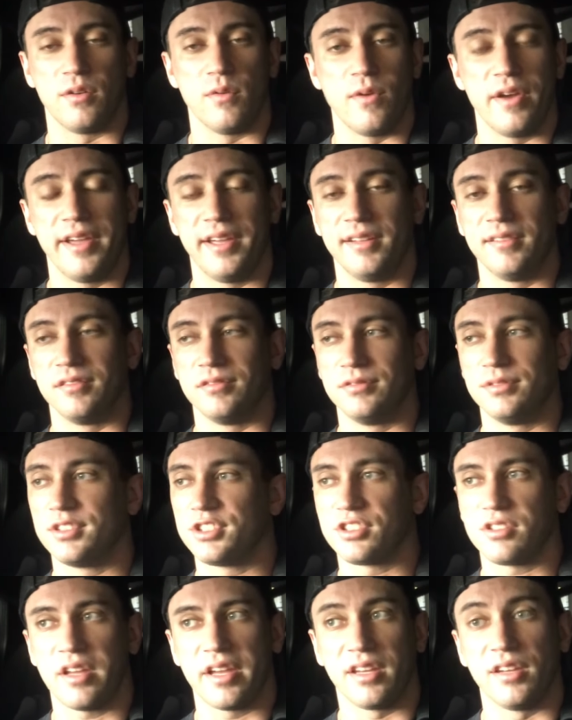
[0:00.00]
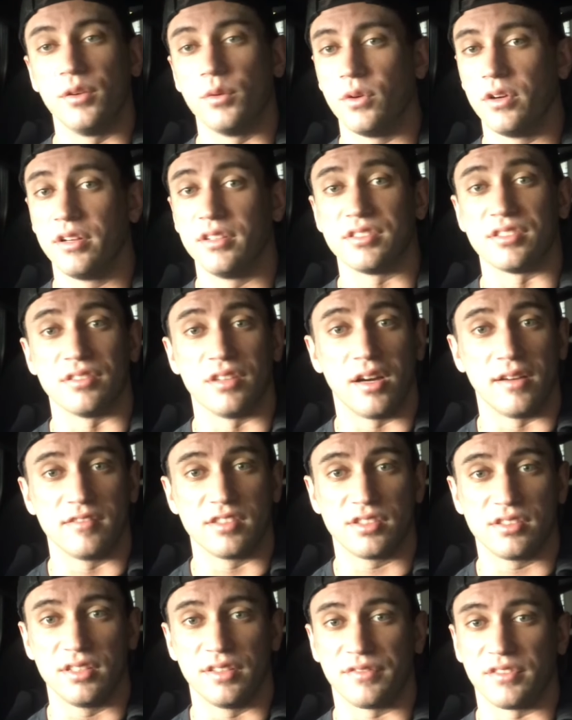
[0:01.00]
of weight just like you would as a
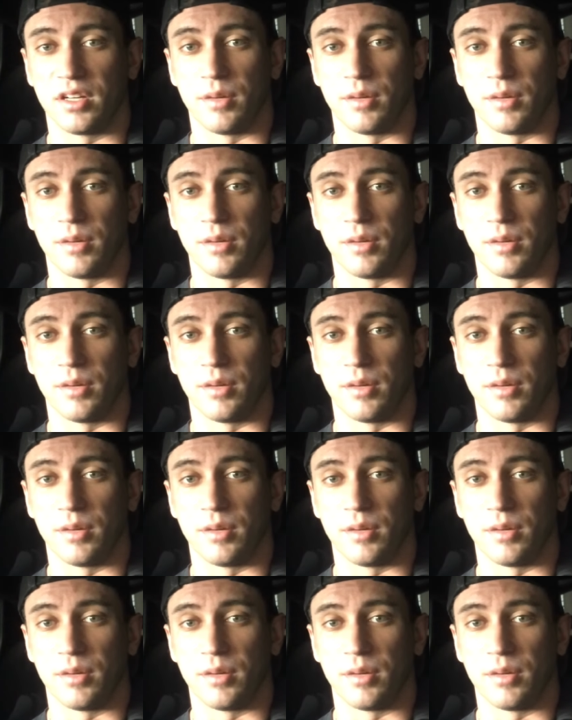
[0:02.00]
novice lifter.